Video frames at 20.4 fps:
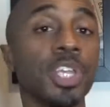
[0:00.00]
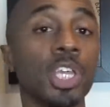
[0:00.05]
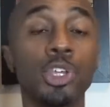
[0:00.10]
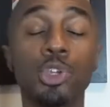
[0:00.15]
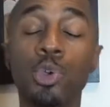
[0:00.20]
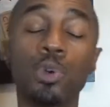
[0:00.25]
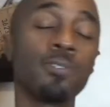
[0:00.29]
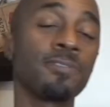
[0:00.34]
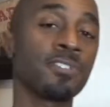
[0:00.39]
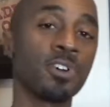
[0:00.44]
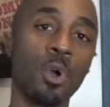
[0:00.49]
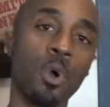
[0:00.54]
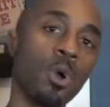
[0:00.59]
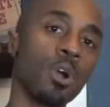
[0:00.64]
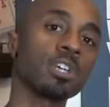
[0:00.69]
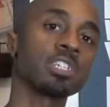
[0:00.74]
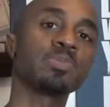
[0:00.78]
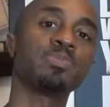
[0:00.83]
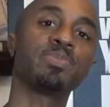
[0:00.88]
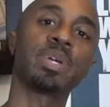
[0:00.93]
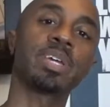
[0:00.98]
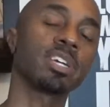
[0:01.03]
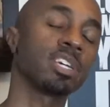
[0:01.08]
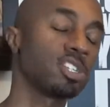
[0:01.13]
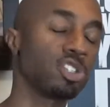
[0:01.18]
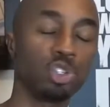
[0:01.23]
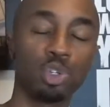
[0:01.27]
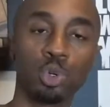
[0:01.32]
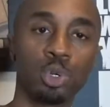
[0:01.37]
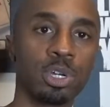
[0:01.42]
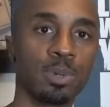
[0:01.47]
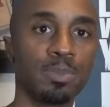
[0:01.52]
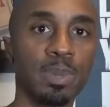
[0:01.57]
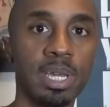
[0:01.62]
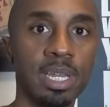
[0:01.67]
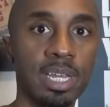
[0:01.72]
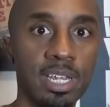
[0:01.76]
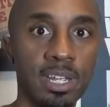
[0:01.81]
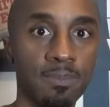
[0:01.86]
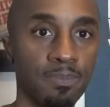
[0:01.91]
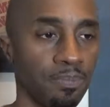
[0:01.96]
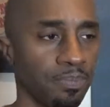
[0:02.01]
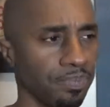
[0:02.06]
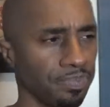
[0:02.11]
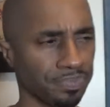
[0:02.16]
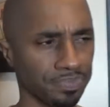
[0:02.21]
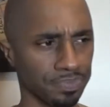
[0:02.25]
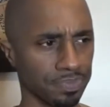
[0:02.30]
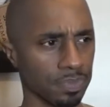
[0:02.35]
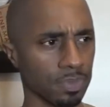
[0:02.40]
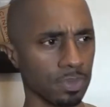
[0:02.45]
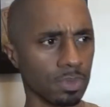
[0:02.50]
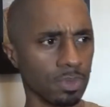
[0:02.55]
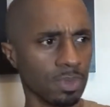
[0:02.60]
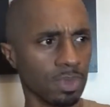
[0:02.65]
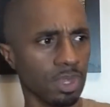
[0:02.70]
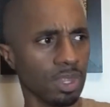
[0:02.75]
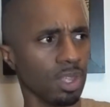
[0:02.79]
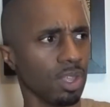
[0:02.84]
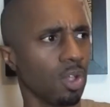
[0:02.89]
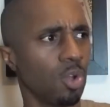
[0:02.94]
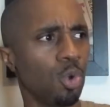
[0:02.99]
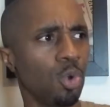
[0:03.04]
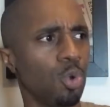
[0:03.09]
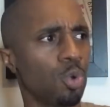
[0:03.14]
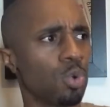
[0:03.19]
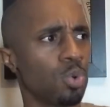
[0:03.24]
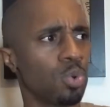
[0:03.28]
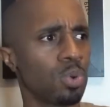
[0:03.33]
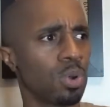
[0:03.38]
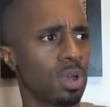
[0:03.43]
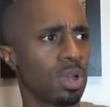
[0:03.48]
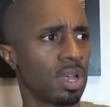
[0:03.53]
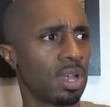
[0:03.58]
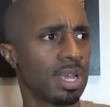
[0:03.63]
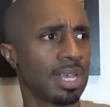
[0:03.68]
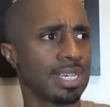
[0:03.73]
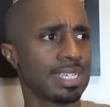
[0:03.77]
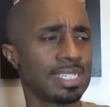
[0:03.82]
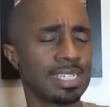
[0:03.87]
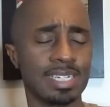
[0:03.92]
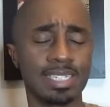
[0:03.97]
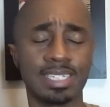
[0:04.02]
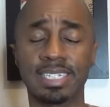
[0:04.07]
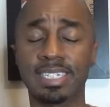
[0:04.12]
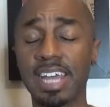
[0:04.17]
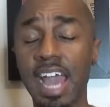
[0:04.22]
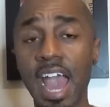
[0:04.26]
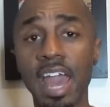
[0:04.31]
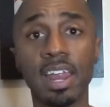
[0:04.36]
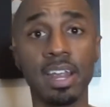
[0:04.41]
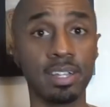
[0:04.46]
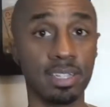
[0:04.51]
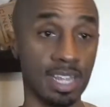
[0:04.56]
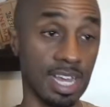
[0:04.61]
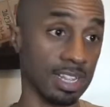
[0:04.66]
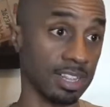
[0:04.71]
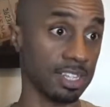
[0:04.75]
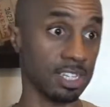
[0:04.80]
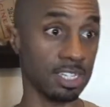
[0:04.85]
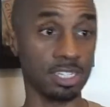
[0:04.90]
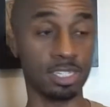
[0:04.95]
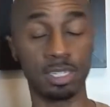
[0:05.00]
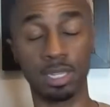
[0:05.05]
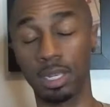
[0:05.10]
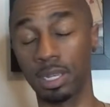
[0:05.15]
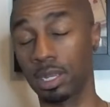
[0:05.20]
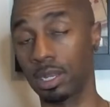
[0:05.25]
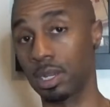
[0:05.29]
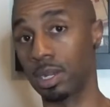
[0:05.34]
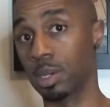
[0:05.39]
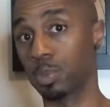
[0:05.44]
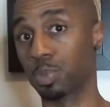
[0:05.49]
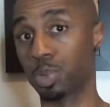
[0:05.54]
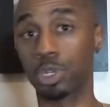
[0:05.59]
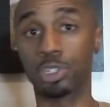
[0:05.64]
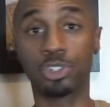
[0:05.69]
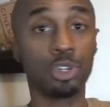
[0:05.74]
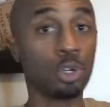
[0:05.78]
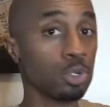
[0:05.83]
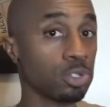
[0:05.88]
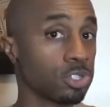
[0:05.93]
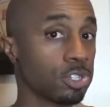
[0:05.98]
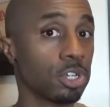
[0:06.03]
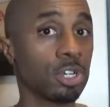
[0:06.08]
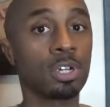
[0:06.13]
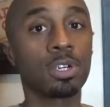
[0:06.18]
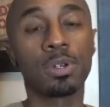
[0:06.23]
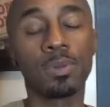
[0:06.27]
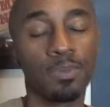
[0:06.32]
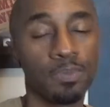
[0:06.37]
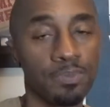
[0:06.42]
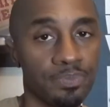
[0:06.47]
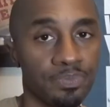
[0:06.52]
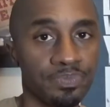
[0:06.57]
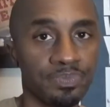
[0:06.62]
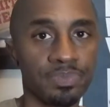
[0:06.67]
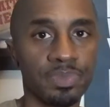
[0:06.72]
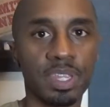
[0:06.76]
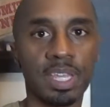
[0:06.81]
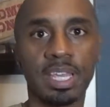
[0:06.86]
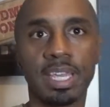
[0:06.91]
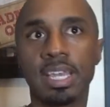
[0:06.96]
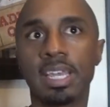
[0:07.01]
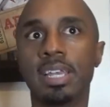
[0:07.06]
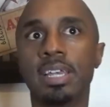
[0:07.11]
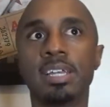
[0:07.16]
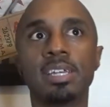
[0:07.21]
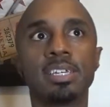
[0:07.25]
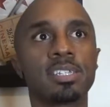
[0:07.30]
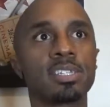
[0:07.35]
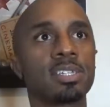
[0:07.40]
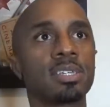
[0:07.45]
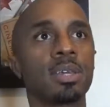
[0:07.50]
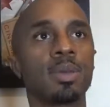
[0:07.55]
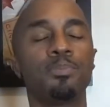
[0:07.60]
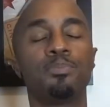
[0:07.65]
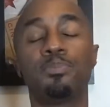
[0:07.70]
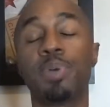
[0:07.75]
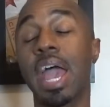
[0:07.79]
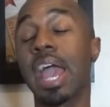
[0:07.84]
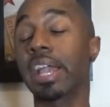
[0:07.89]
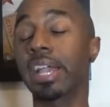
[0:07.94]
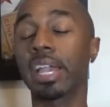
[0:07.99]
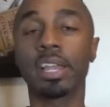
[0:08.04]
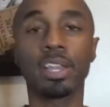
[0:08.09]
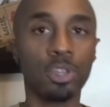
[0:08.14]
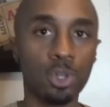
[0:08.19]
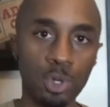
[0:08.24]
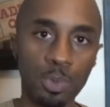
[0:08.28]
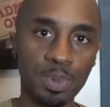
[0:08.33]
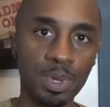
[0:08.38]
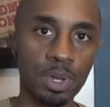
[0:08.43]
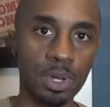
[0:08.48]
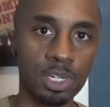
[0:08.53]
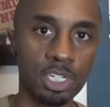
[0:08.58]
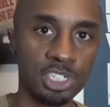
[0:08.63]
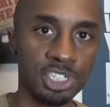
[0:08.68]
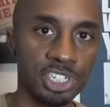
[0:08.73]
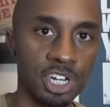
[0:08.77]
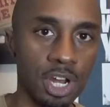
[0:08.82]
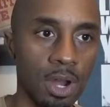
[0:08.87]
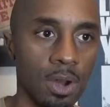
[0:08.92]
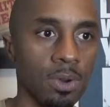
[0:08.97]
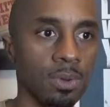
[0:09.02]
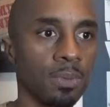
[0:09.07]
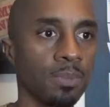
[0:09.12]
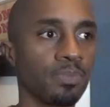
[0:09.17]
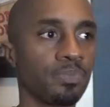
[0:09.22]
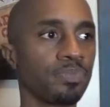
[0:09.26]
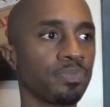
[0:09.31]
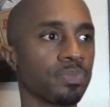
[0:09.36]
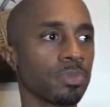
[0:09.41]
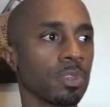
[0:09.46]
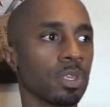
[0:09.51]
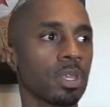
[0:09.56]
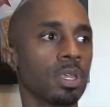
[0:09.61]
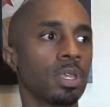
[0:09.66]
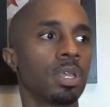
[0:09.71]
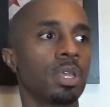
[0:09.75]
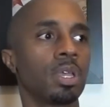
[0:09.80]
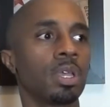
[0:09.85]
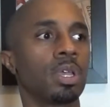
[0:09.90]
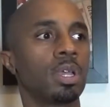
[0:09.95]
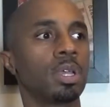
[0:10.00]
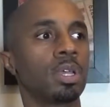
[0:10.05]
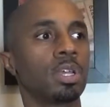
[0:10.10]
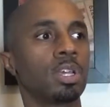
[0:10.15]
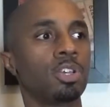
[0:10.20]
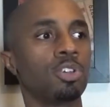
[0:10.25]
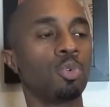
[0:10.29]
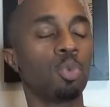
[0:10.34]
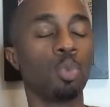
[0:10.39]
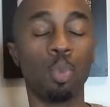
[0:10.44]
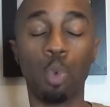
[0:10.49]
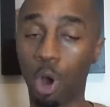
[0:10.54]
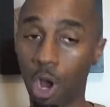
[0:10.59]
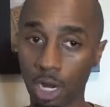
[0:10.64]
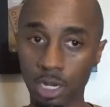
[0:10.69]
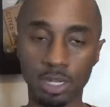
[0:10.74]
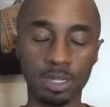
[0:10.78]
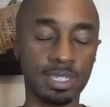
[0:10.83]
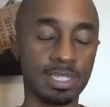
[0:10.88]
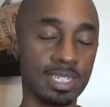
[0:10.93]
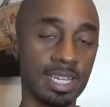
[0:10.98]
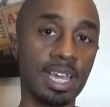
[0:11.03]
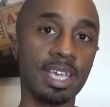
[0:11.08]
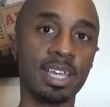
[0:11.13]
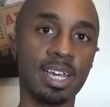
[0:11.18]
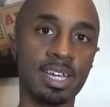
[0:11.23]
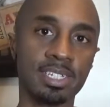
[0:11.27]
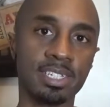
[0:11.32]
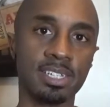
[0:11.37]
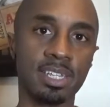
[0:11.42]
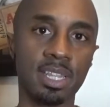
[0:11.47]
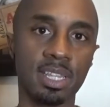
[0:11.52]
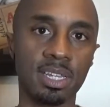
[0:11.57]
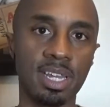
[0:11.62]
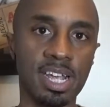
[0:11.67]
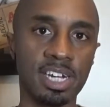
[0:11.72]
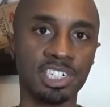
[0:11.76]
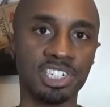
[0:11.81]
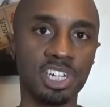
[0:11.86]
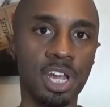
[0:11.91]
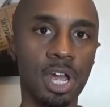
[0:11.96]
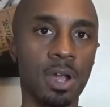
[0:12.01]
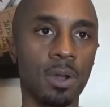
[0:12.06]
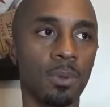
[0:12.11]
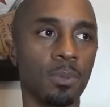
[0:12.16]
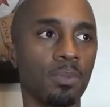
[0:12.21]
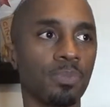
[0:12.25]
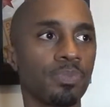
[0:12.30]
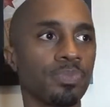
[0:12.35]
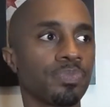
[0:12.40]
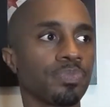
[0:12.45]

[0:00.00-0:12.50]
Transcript: You, of course, being a new comedian who is ecstatic that this producer is begging you to be on the show, one, say yes to the next show.